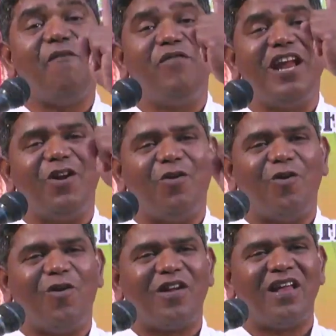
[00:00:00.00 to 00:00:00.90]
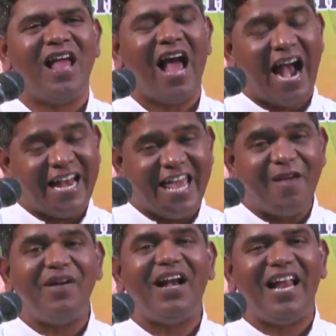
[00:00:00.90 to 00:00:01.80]
every door and
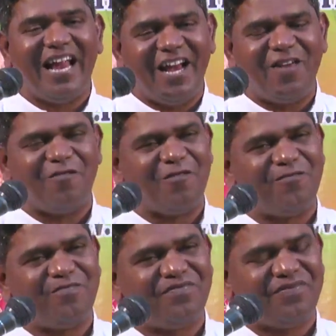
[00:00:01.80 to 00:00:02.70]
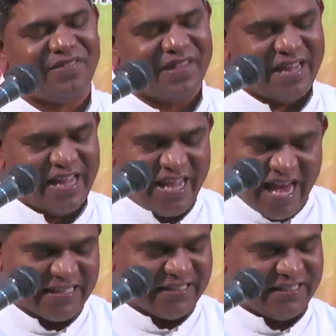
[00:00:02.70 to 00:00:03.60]
he will lead you.
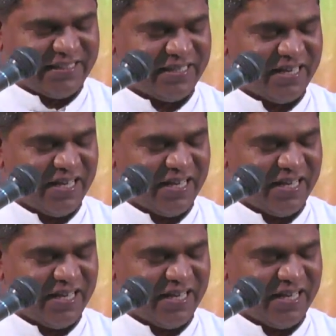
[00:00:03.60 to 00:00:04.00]
Yes.